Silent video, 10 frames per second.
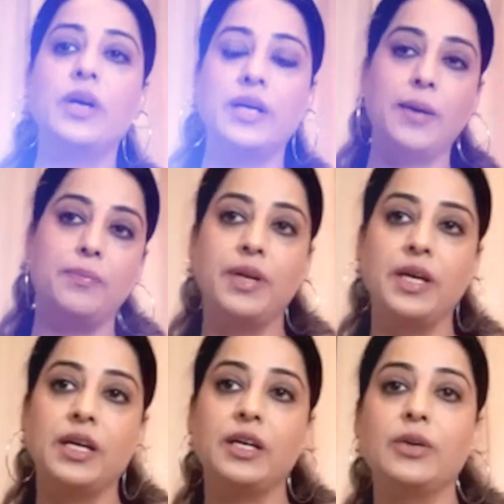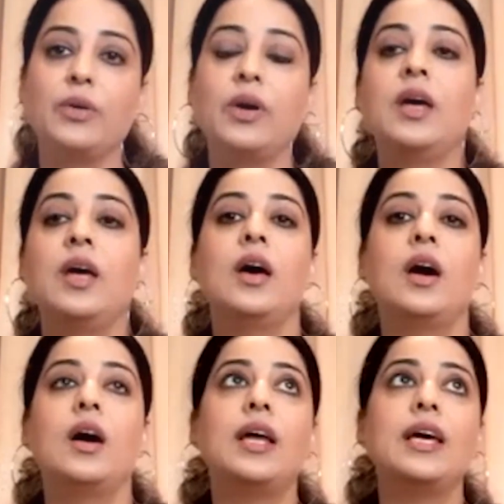work happening, and you know,
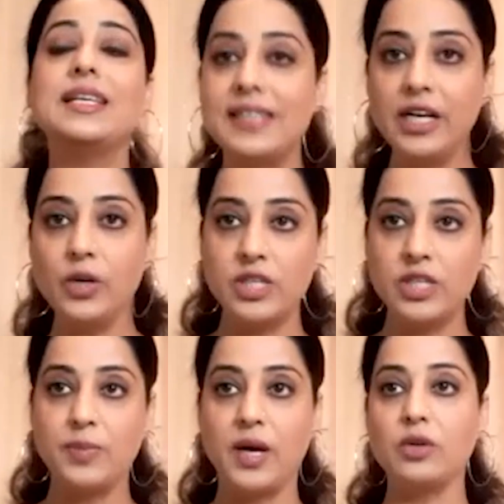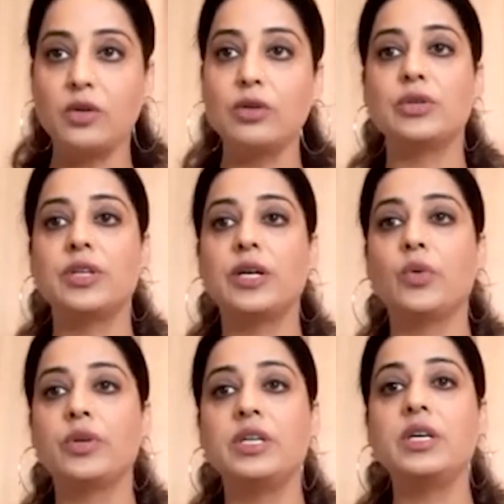like I said 2 years back also, that
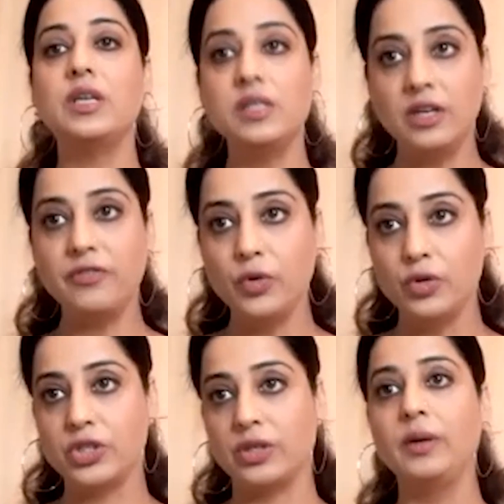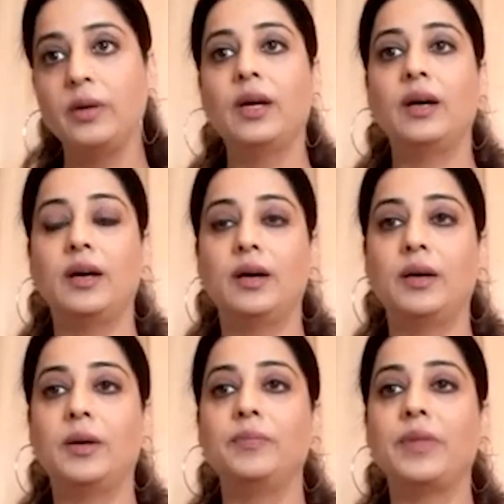OTT is the future.
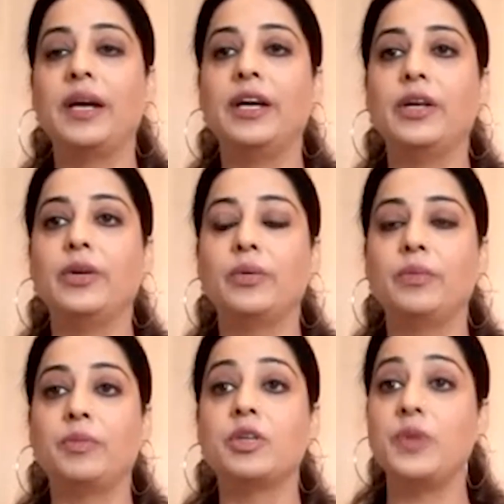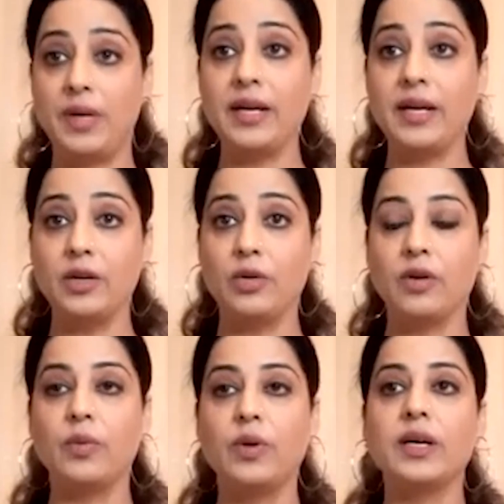And you know, because people are getting a lot
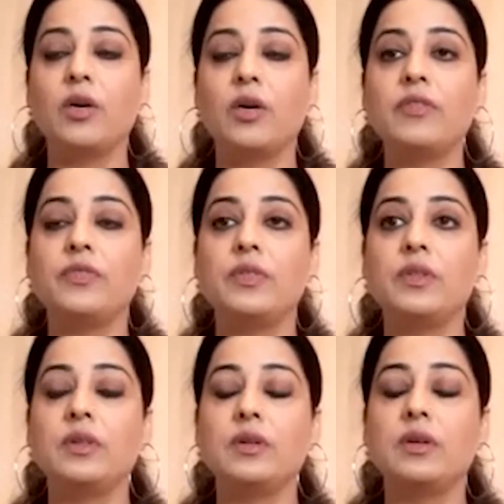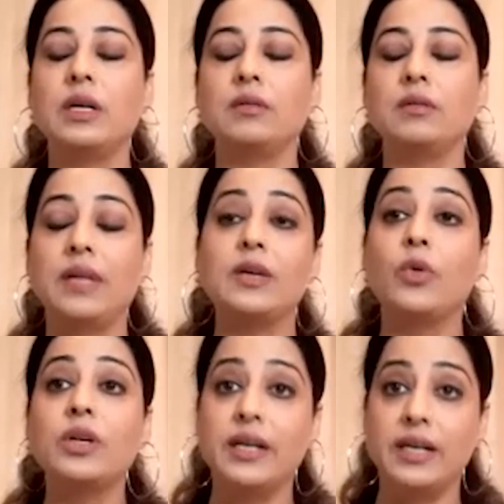of work and a lot of
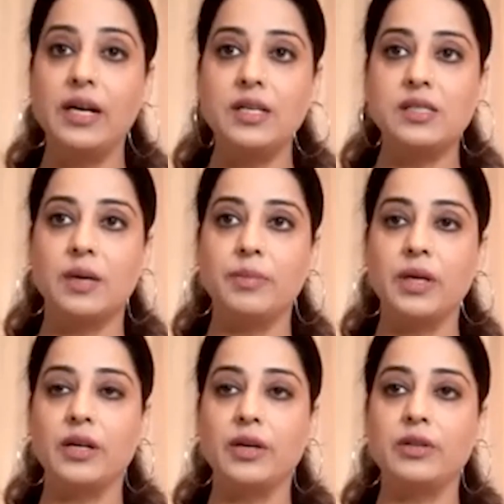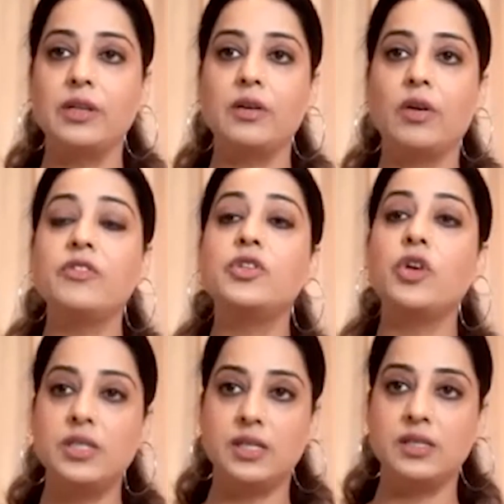good content is coming in, and there are a lot of
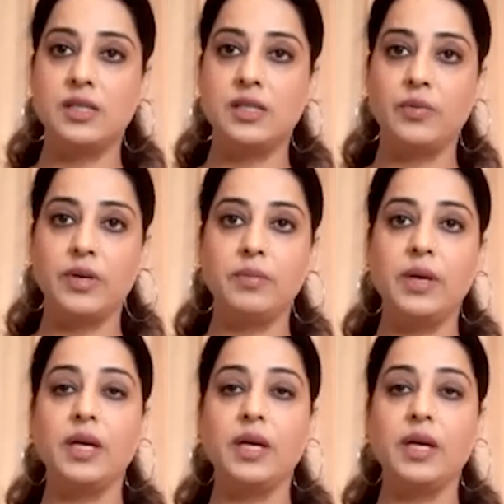choices that we can